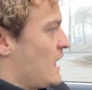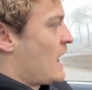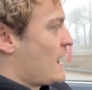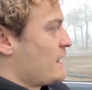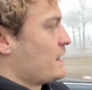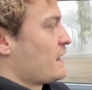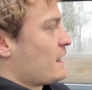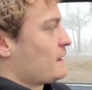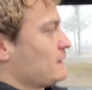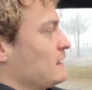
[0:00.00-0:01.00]

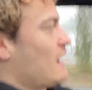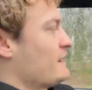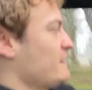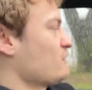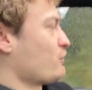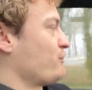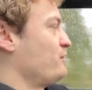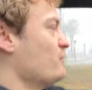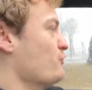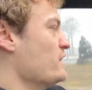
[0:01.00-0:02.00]
I did not
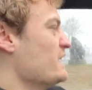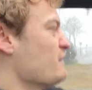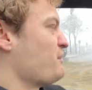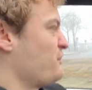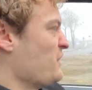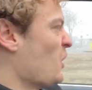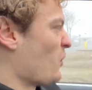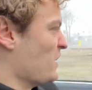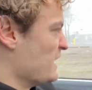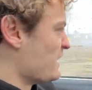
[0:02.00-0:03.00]
really feel
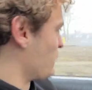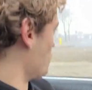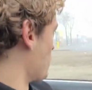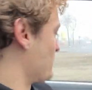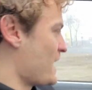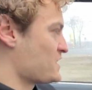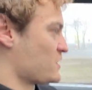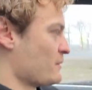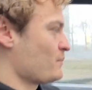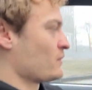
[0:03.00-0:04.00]
the need to replace
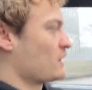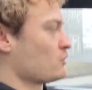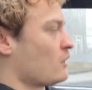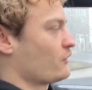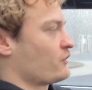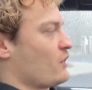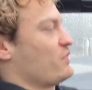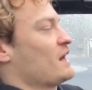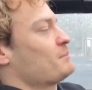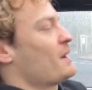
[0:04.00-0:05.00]
them. They were not
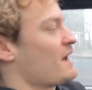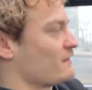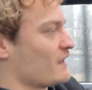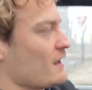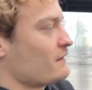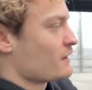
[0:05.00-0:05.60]
that bad yet.